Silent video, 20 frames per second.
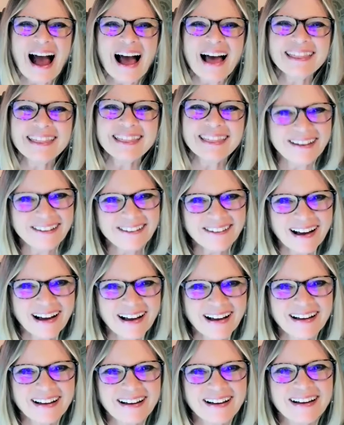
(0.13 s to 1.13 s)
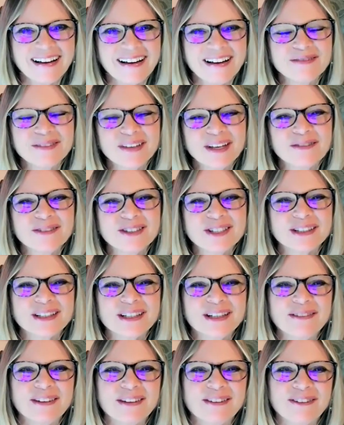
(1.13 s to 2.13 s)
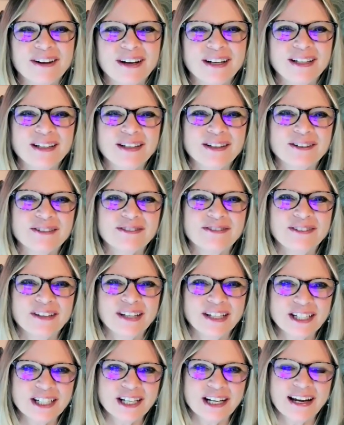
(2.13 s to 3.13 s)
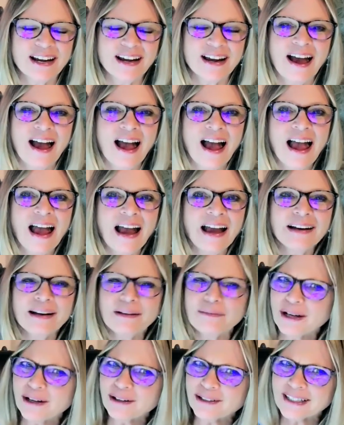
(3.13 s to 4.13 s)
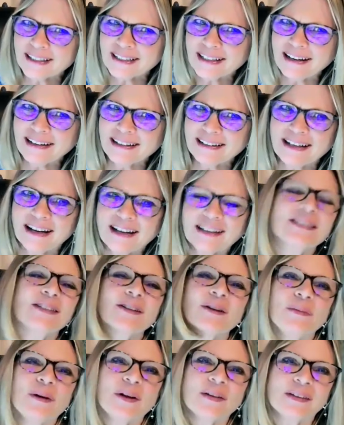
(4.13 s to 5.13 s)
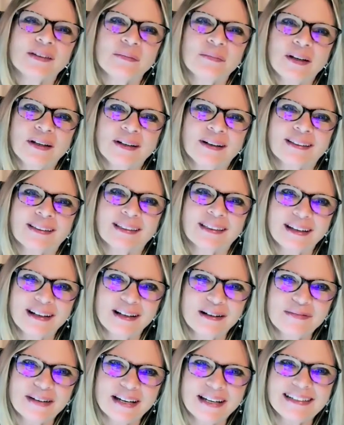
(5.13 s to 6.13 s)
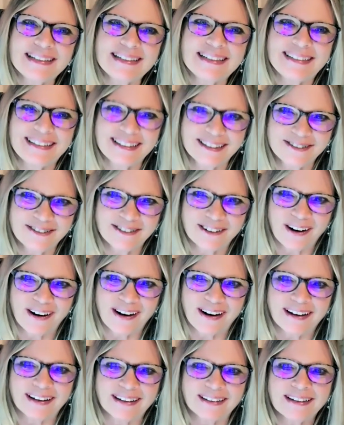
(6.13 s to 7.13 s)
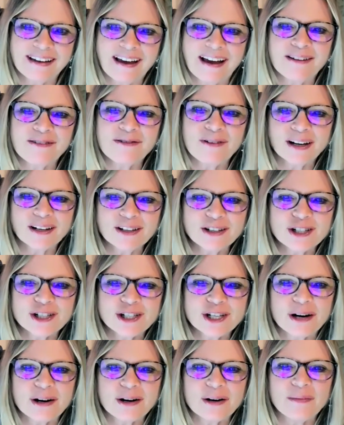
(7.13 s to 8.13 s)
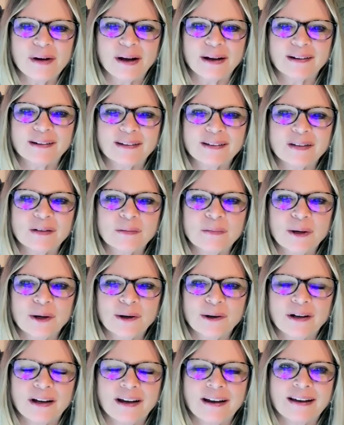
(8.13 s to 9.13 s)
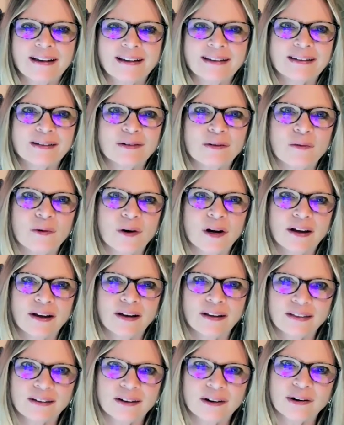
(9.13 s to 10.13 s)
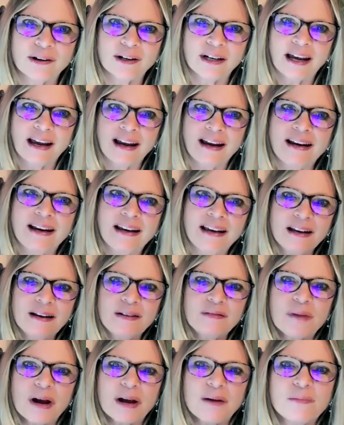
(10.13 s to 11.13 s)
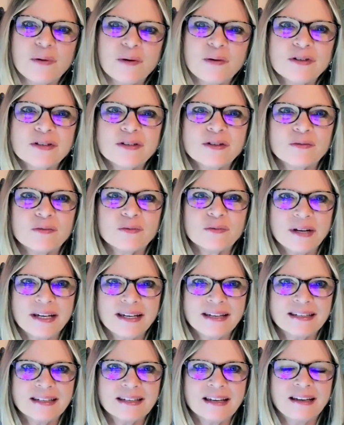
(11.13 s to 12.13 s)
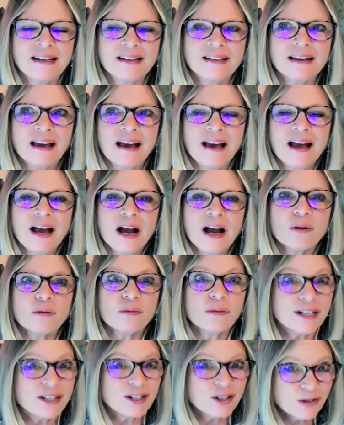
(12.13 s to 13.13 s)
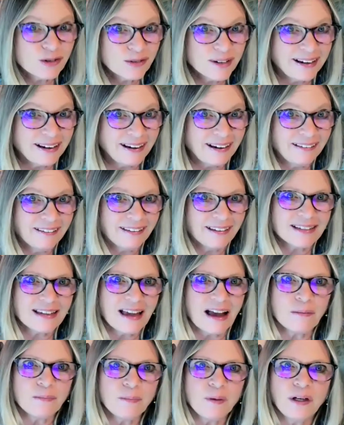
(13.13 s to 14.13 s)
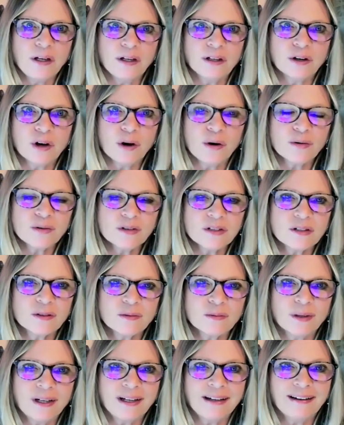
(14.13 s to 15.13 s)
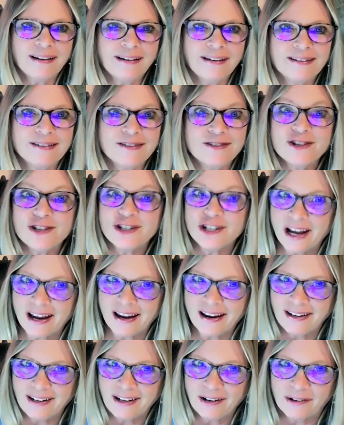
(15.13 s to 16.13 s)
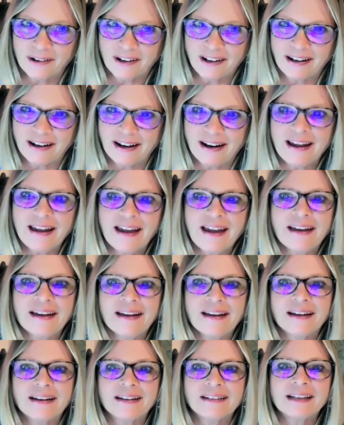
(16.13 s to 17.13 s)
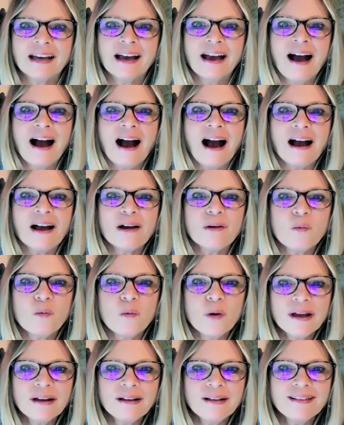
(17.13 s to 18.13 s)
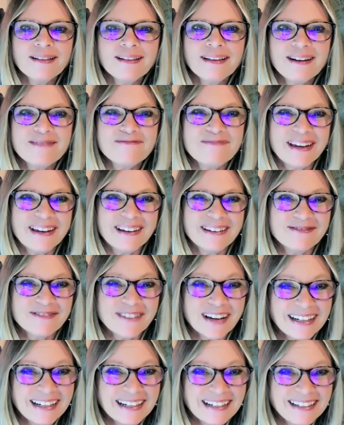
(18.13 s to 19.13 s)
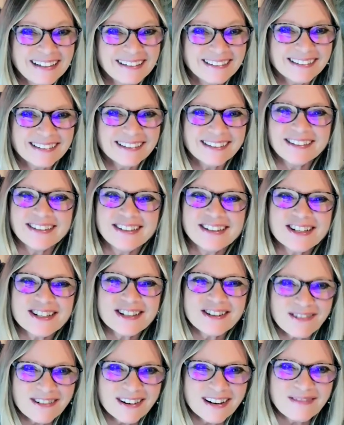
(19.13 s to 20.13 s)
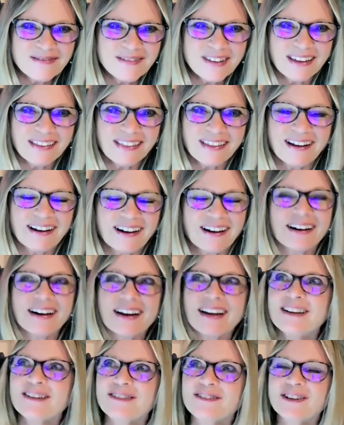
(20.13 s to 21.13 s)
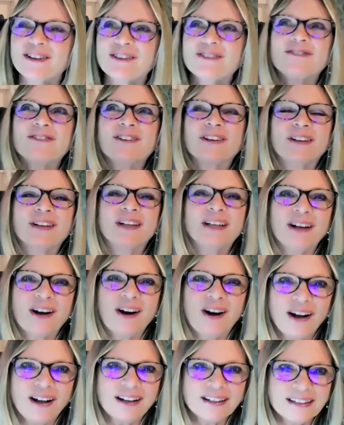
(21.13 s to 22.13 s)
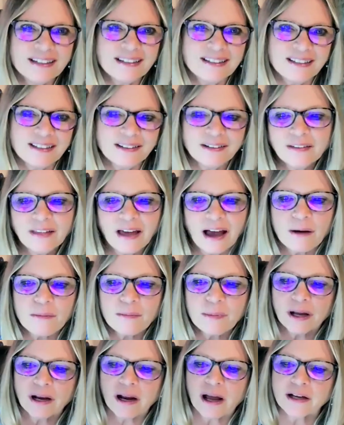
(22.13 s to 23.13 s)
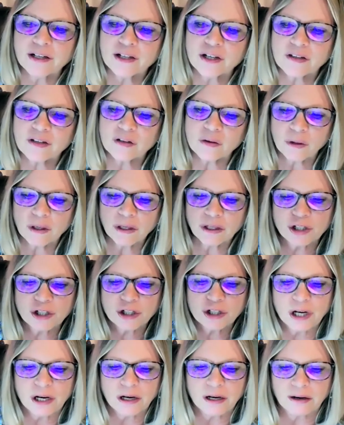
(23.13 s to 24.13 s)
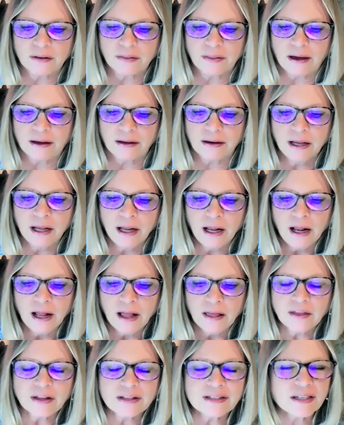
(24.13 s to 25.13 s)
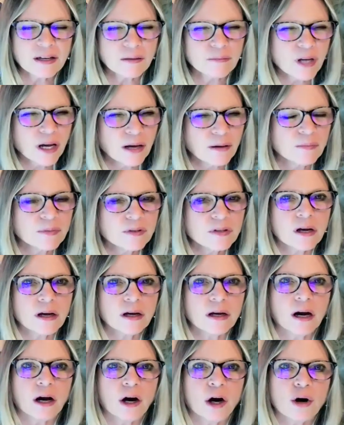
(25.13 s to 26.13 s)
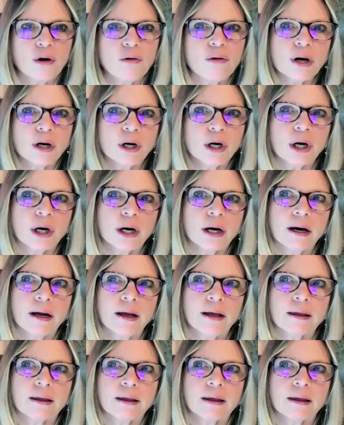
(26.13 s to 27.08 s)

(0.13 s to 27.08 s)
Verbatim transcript: Aloha! I'm Kim Julen with Finding Your Fiji, and I'm here today to talk to you about something a little bit different. I want to share my experience with creating my most recent retreat that's happening in Costa Rica in January, and I will be inviting you to join me there if you're feeling called to do that. But I just want to share that that sometimes our